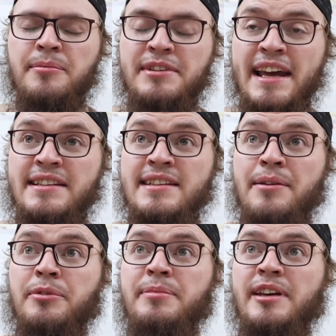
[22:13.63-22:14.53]
dates that
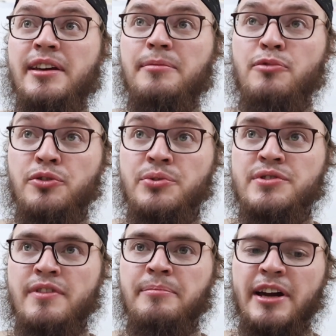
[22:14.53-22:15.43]
would be produced
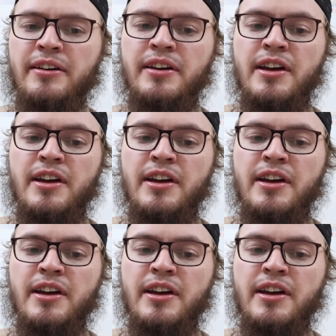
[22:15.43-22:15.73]
from there.